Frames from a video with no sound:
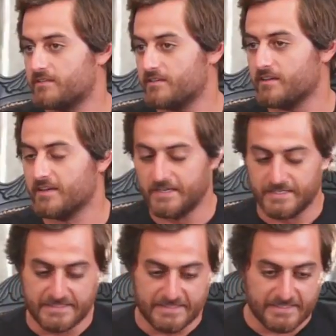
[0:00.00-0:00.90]
that's
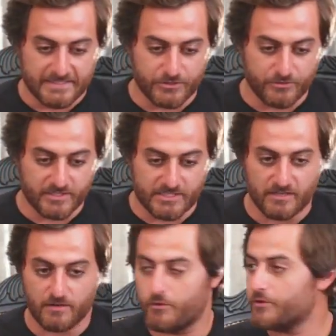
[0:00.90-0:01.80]
you know, it's
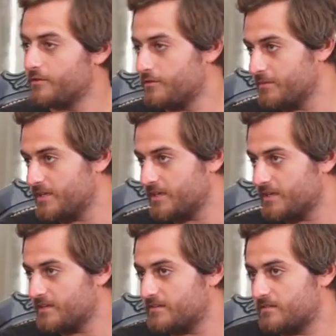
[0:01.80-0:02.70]
not a burden on me.
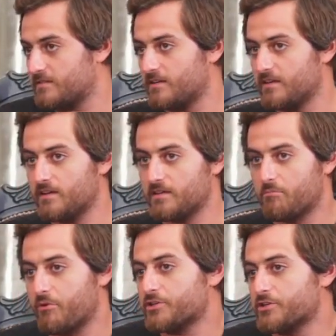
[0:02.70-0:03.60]
And it's
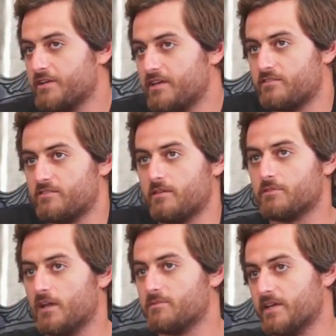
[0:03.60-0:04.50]
the pressure. Yes,
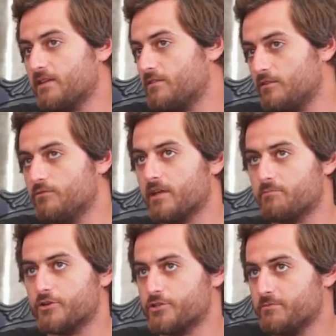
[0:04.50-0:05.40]
sometimes I do
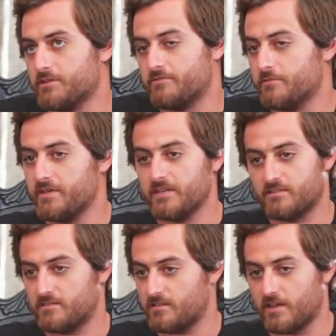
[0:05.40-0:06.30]
get pressure, but for me,
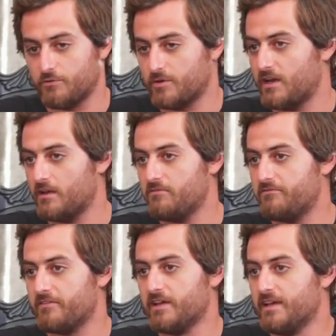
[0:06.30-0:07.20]
I do what I love,